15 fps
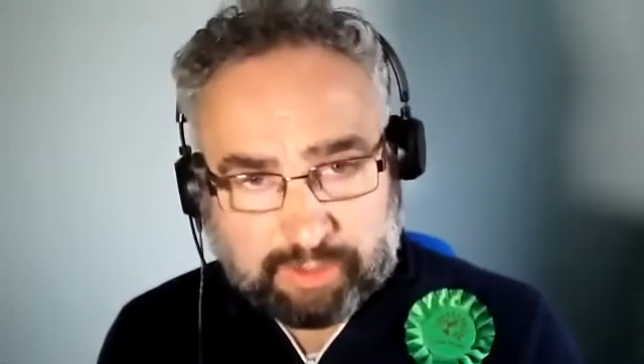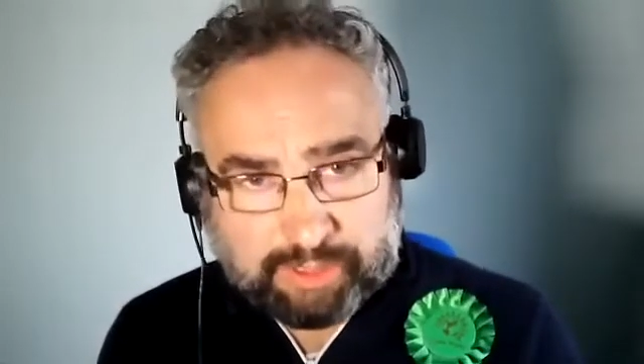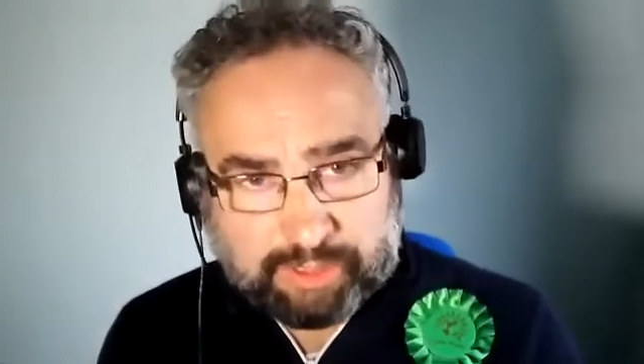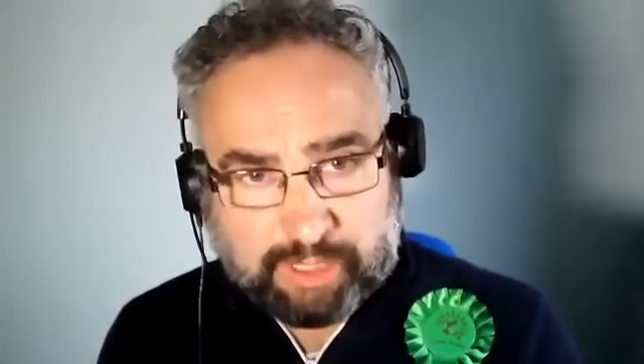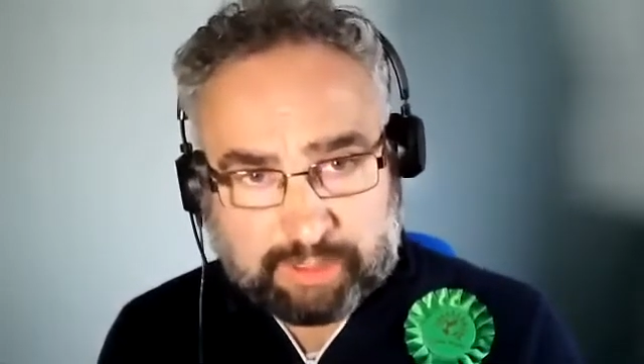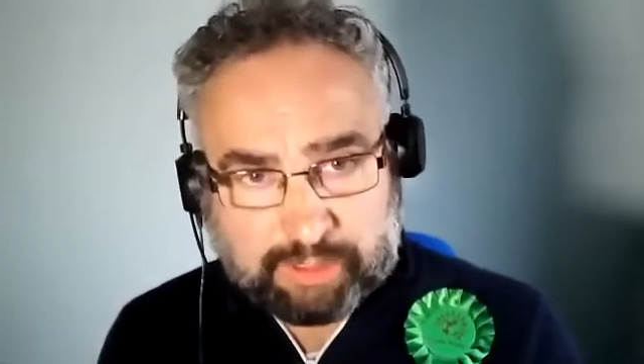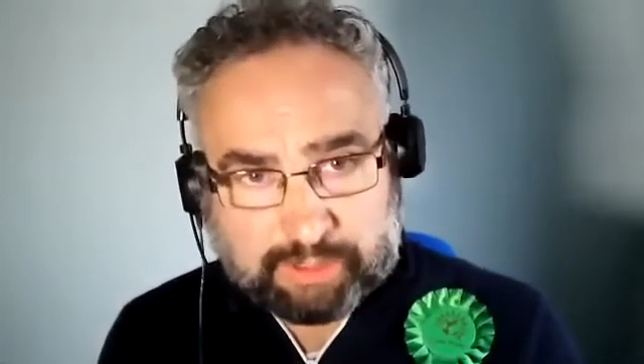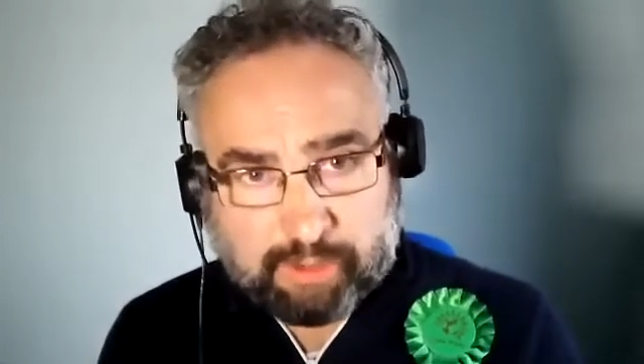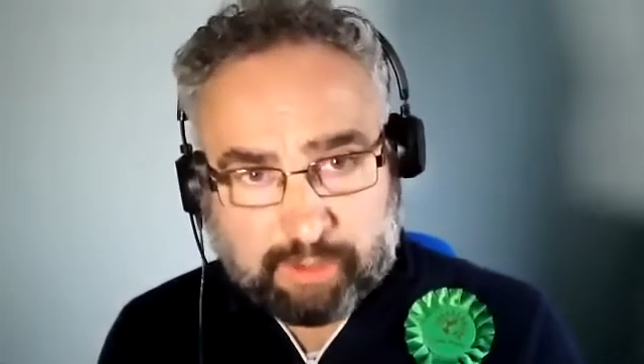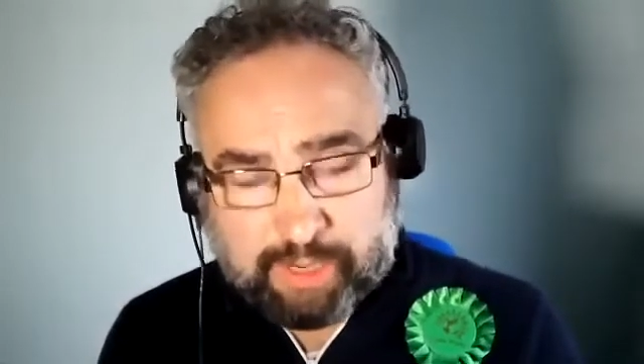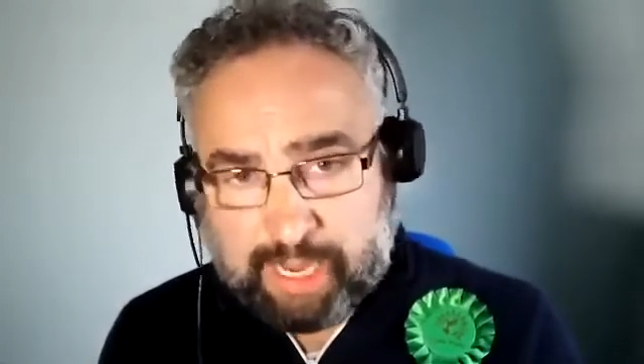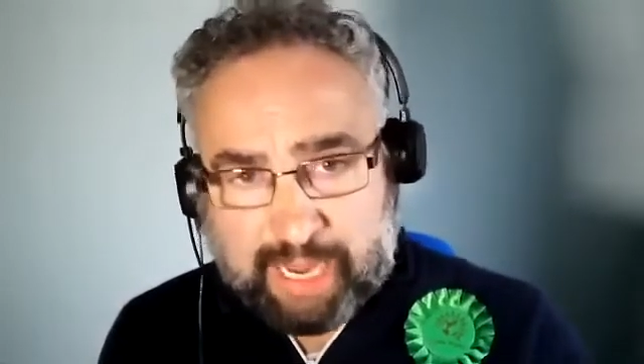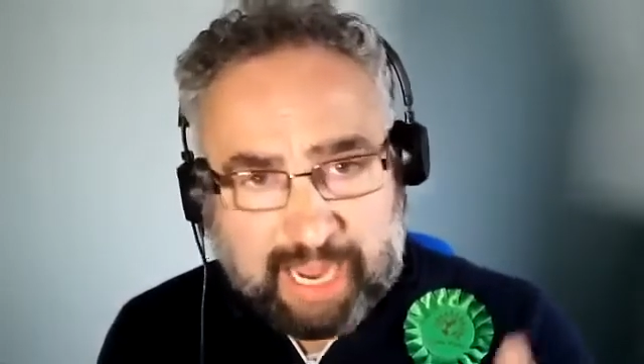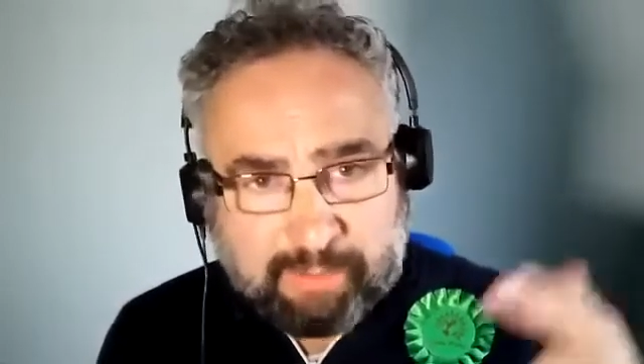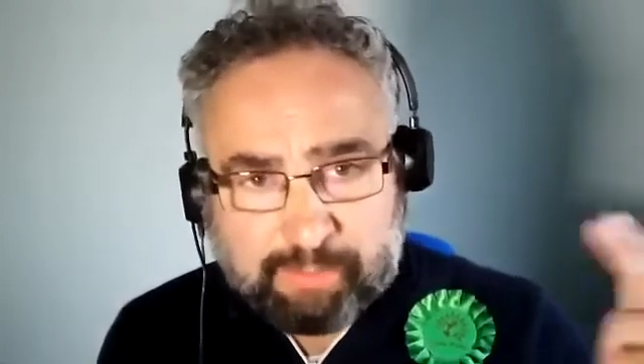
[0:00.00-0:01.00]
years, okay,
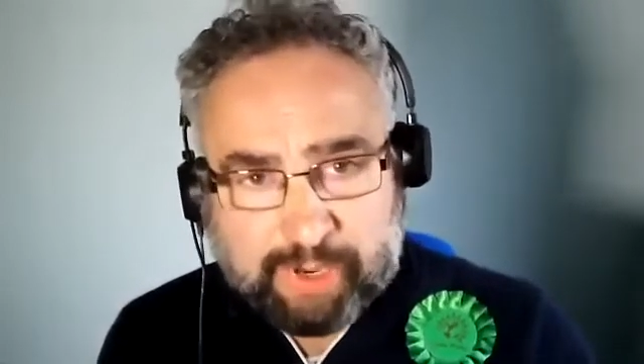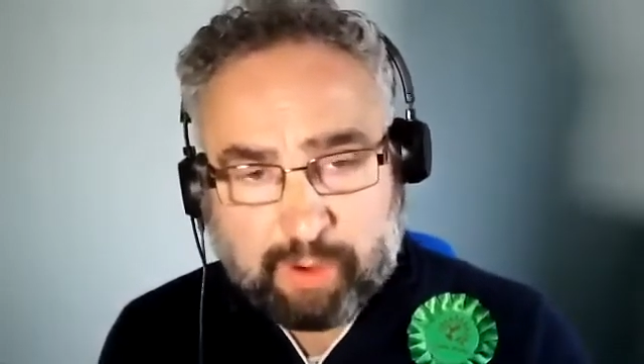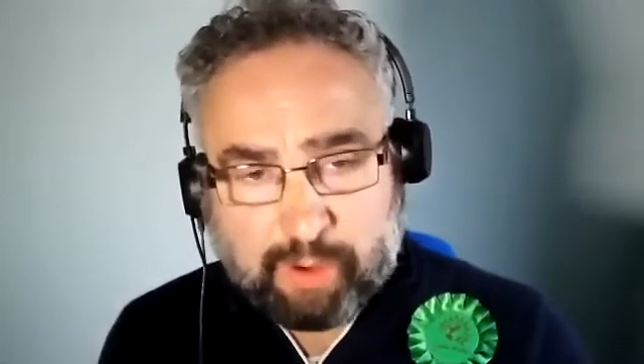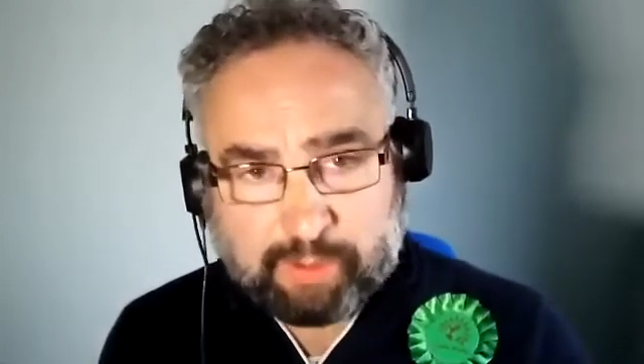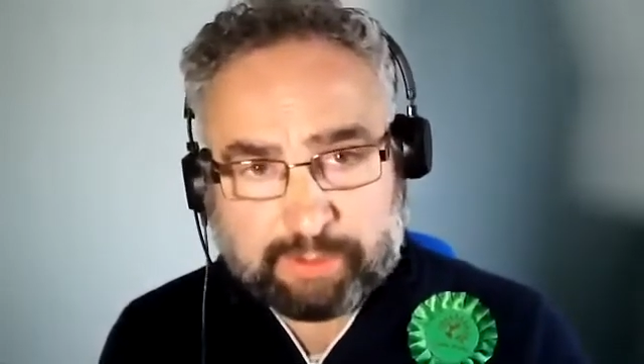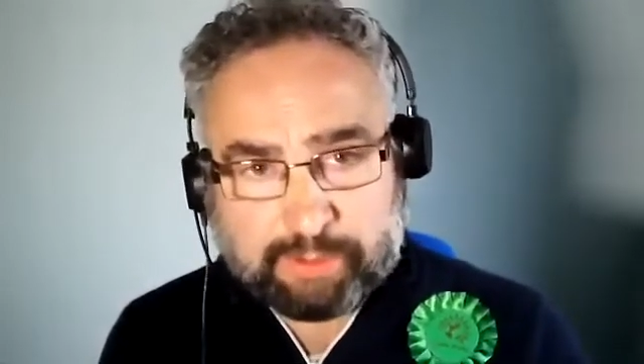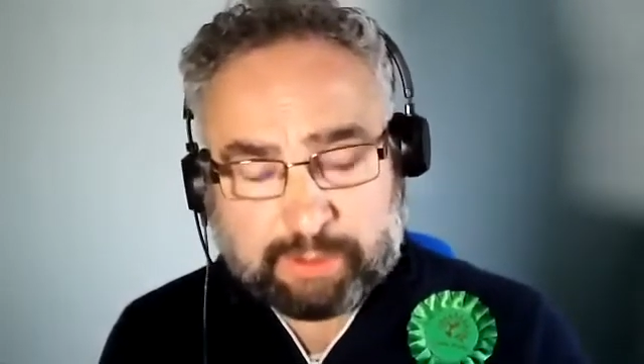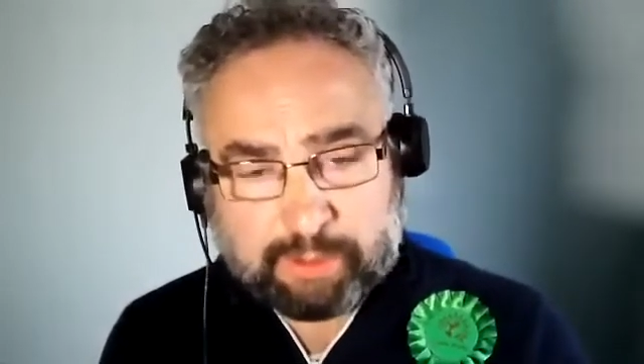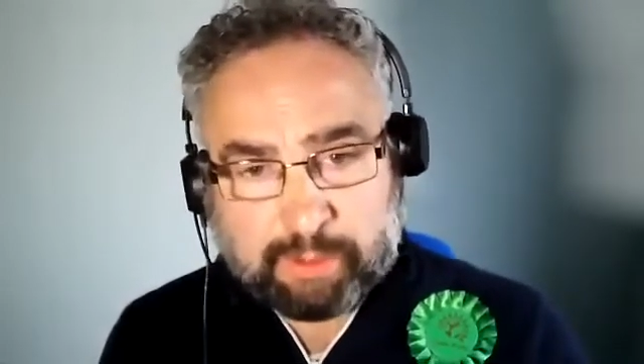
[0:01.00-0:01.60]
and beyond.